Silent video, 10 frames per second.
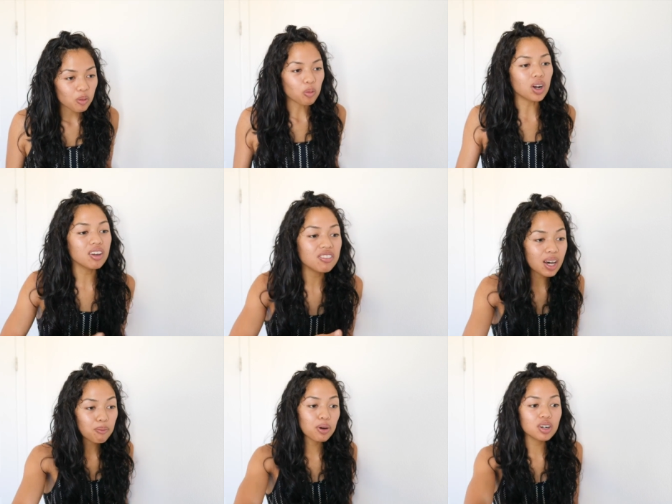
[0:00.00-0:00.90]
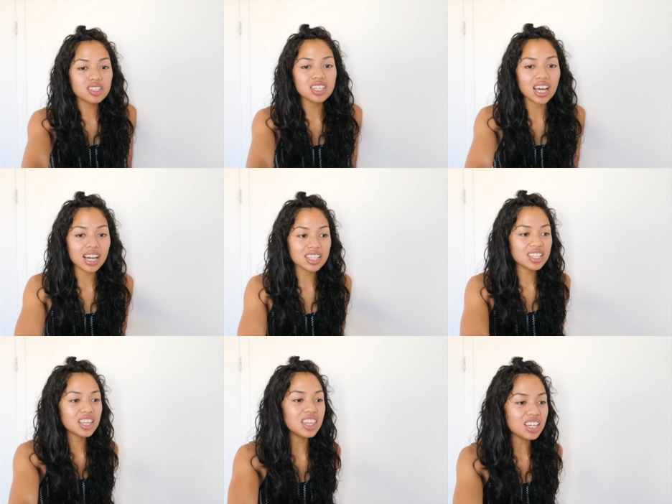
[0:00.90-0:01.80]
What if that person has
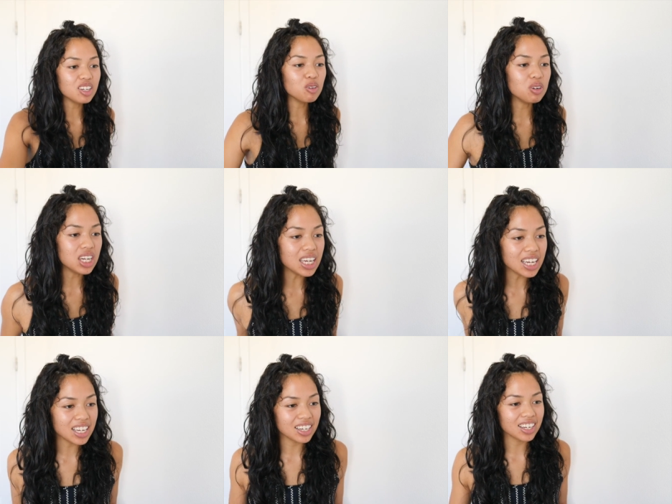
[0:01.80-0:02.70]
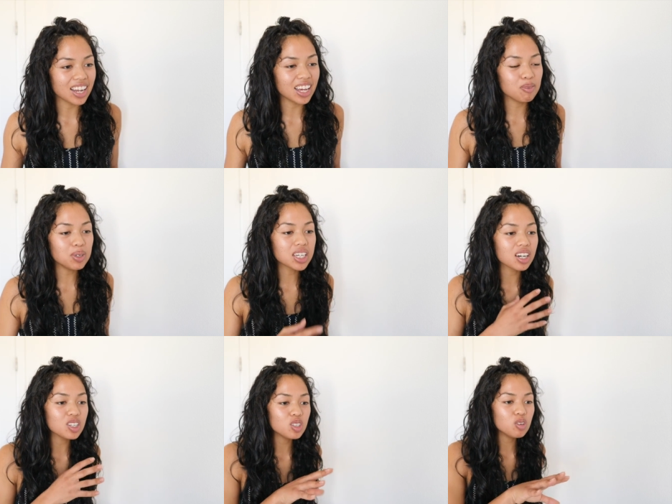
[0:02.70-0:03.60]
the thing you need? And
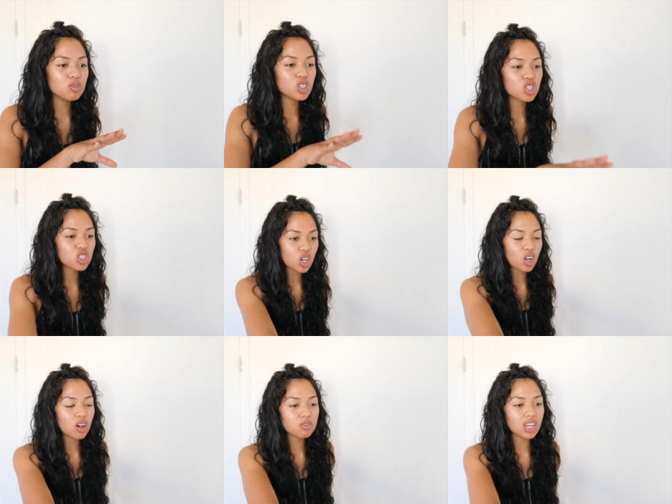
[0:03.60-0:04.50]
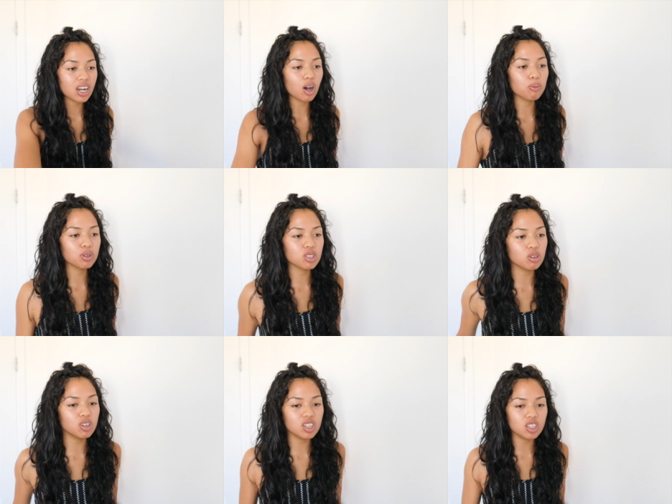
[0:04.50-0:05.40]
because you've just shut off that
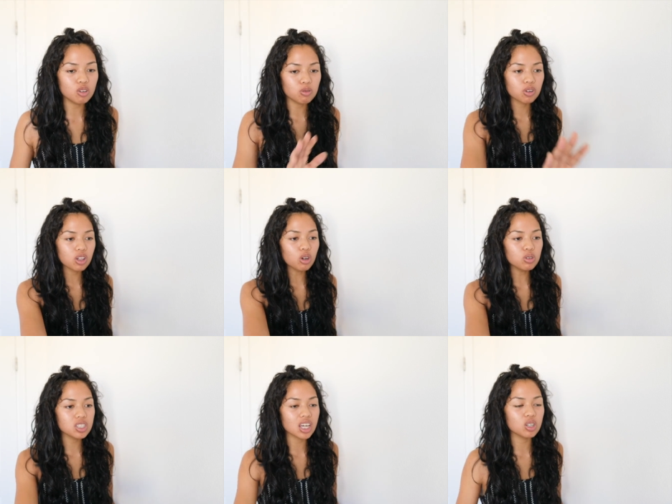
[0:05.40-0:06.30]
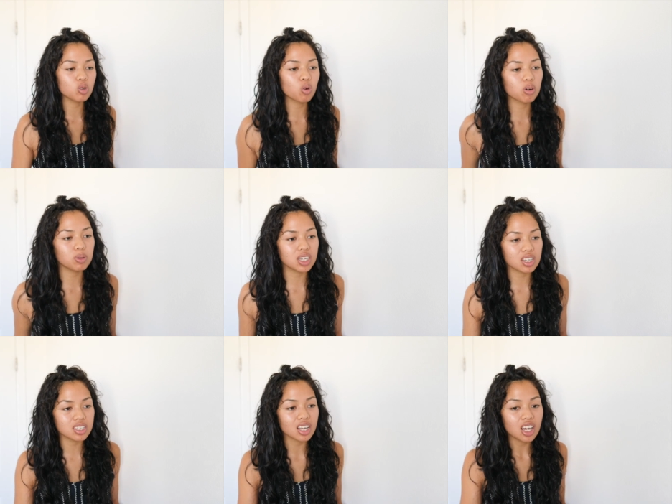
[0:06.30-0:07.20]
opportunity, you've closed that door
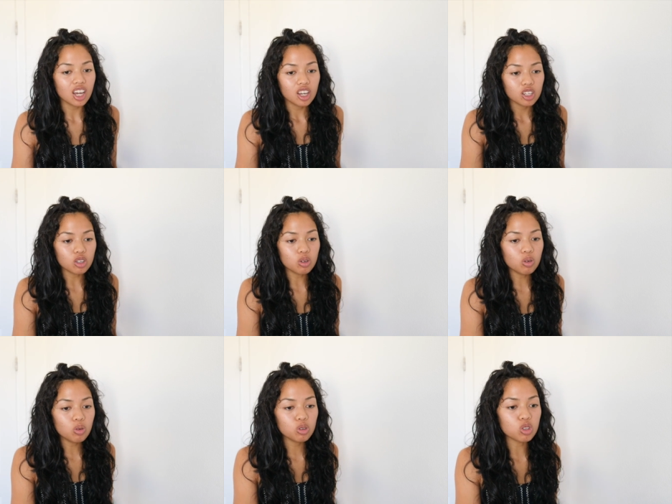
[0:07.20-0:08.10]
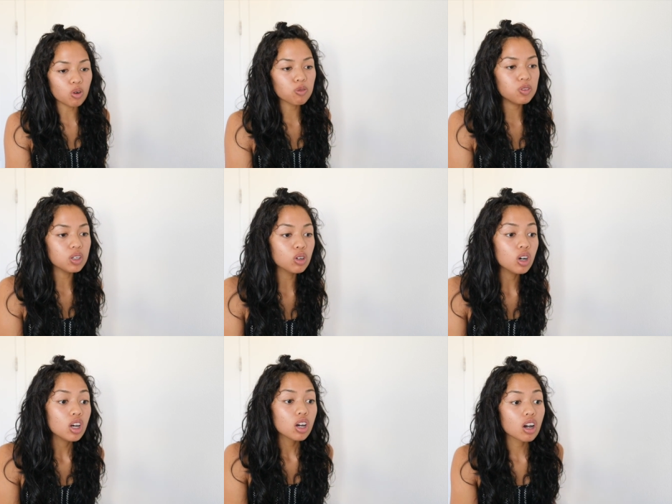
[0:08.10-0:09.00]
because you don't feel
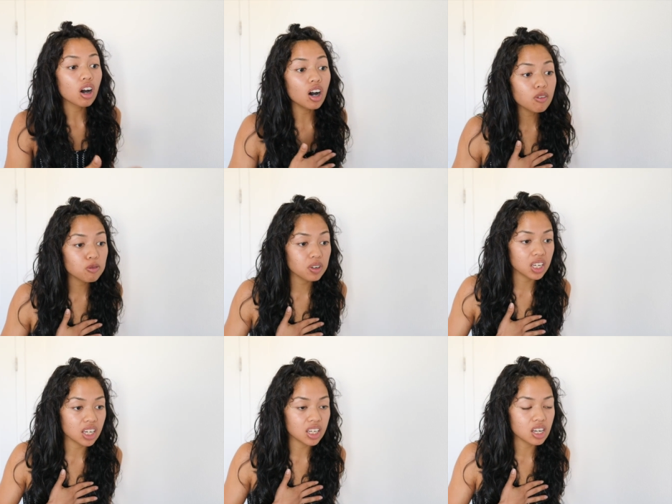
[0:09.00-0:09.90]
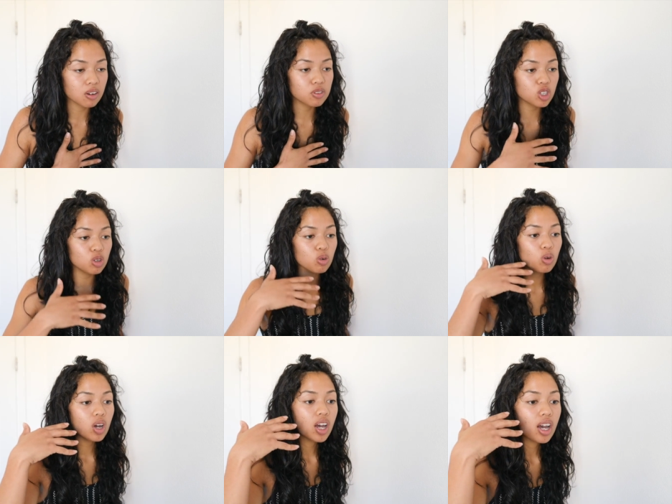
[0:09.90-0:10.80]
confident enough to